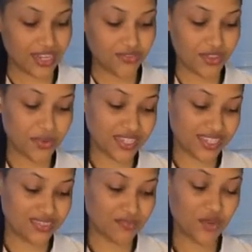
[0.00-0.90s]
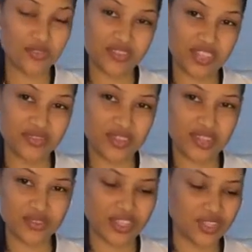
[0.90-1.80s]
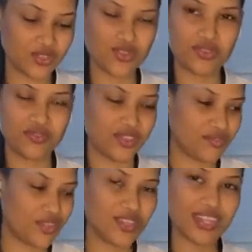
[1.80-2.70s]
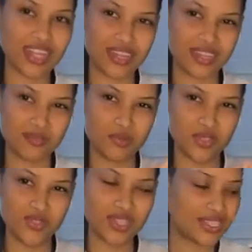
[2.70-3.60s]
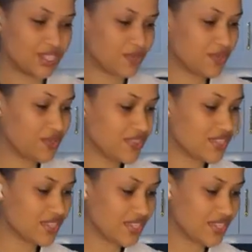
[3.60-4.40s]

if you wanted more flavor, a really strong flavor, you could add in maybe 3 teaspoons.